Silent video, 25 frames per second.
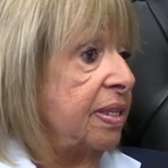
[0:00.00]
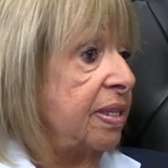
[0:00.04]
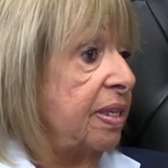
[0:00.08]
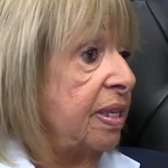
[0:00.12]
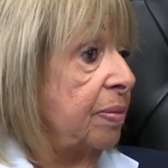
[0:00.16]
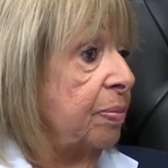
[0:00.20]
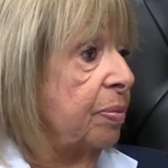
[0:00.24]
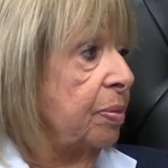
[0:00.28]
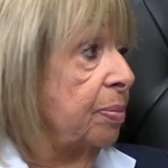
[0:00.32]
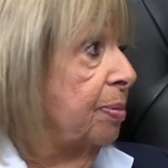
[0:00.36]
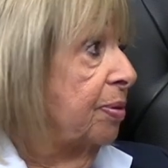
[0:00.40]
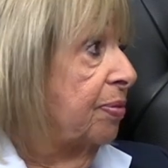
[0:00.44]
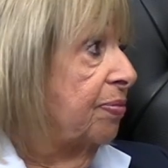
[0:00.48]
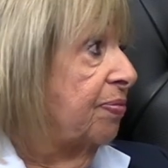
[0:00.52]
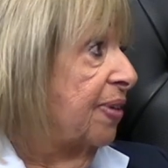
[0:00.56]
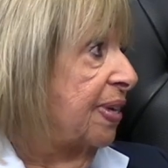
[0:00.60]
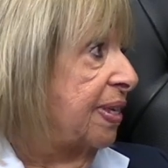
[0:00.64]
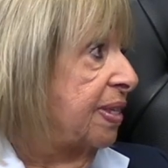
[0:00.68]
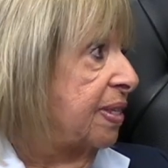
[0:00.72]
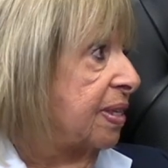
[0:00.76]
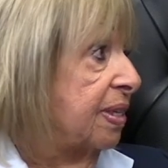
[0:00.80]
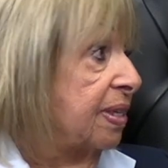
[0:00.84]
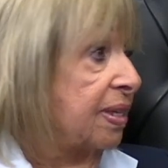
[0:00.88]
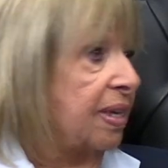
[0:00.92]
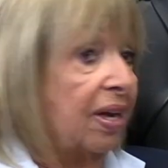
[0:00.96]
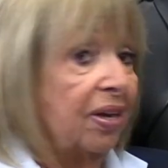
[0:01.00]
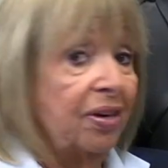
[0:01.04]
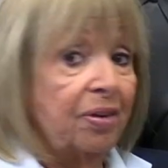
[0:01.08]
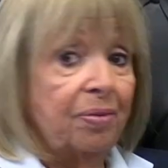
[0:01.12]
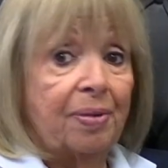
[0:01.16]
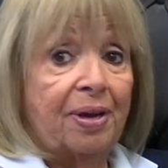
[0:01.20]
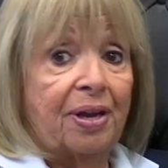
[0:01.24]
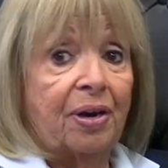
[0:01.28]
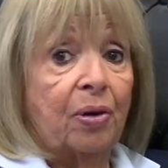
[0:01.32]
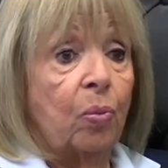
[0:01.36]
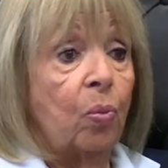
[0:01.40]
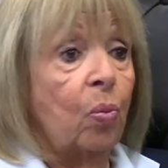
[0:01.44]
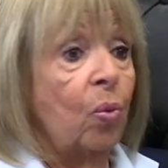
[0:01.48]
seem to be facing now, no
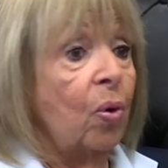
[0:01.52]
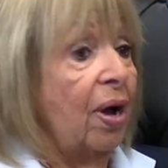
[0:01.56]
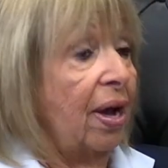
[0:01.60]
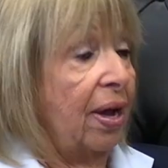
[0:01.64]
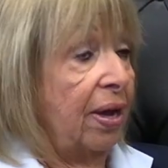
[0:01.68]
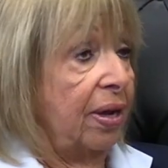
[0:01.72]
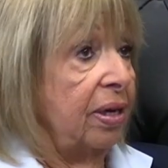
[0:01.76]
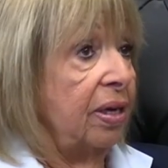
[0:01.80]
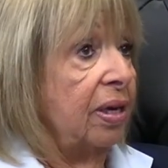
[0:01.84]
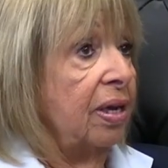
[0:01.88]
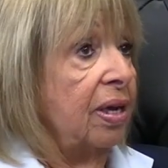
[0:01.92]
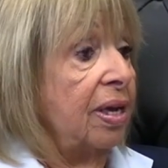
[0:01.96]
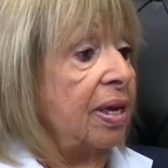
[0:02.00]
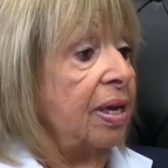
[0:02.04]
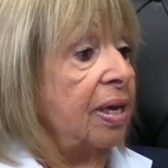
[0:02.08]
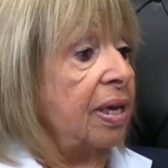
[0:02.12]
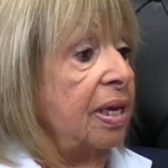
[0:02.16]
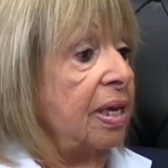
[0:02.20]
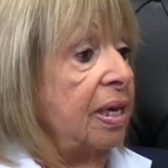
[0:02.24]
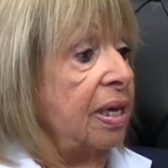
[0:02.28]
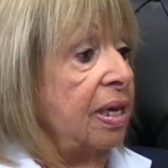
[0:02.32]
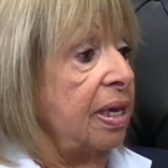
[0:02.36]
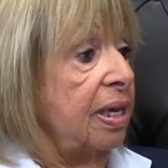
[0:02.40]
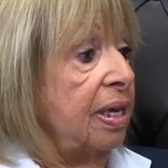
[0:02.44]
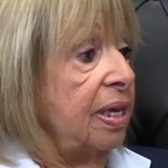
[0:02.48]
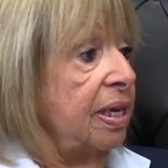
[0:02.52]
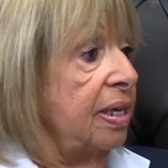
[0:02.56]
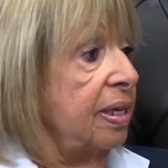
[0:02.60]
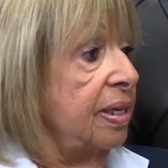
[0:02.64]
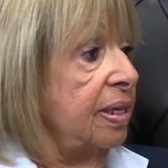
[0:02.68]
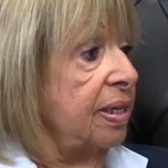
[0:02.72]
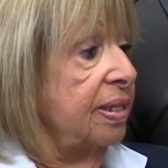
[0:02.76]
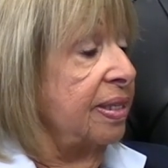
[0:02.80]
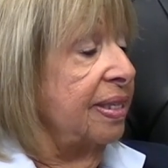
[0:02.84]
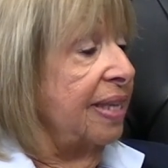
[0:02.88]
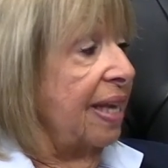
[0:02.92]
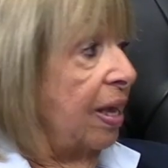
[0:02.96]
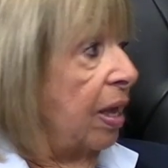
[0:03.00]
matter what,
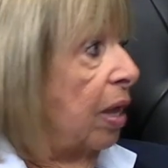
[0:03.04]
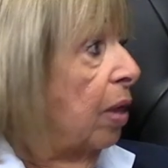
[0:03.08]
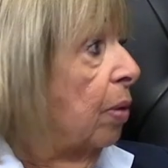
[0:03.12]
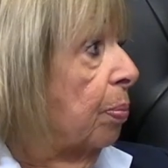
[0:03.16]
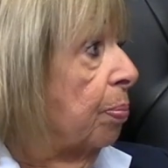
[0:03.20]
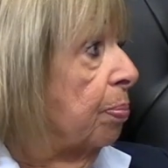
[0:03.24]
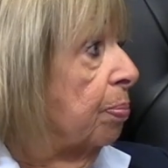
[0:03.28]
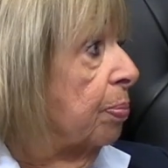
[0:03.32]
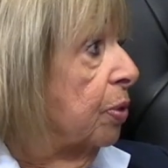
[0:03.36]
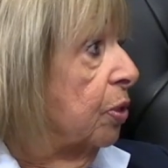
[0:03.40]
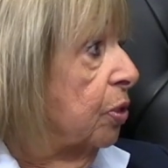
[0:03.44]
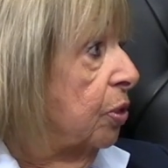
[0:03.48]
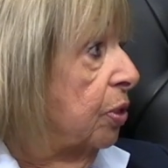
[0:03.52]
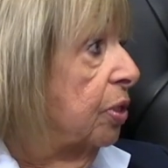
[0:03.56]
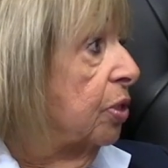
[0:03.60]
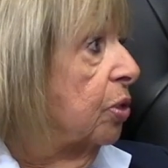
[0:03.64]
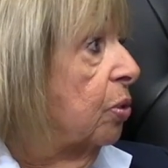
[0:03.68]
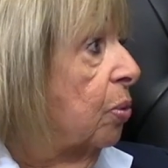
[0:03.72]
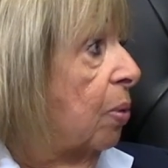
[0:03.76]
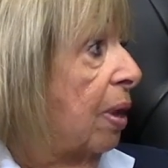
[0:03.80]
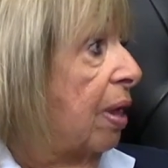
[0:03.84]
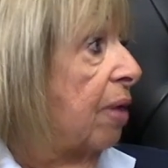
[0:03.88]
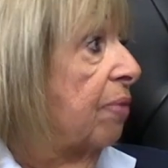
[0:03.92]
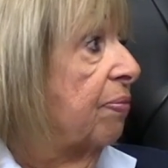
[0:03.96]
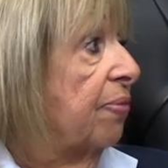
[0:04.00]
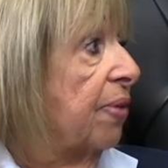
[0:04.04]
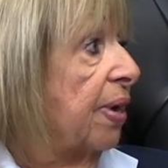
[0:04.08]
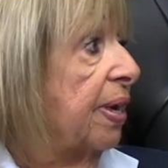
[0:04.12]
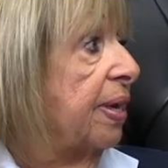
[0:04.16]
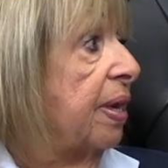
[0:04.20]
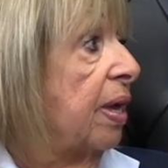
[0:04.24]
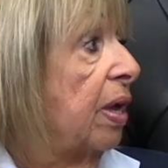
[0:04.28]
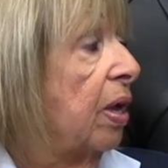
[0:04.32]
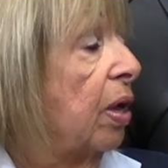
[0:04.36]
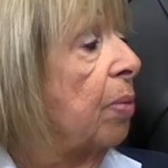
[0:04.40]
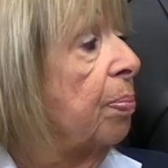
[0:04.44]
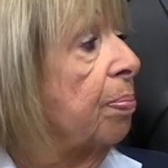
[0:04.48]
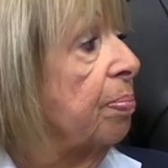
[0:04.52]
is help, good qualified
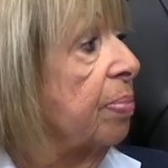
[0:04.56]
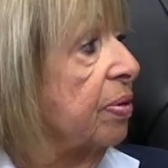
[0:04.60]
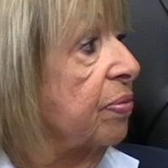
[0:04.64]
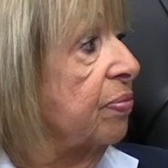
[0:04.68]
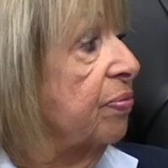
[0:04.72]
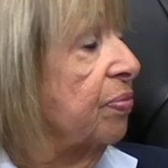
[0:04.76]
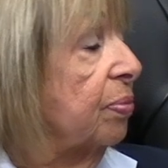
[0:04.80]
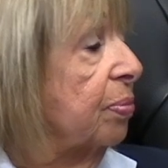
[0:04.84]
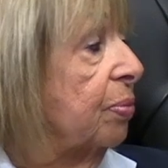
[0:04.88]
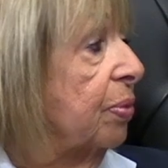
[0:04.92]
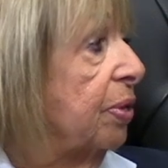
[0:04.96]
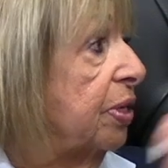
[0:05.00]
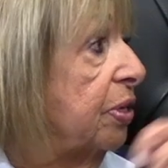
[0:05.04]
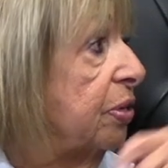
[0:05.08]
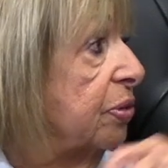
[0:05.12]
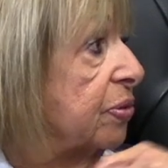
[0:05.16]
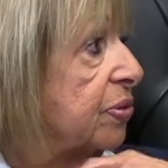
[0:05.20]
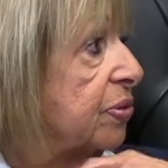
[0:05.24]
help. But from what you're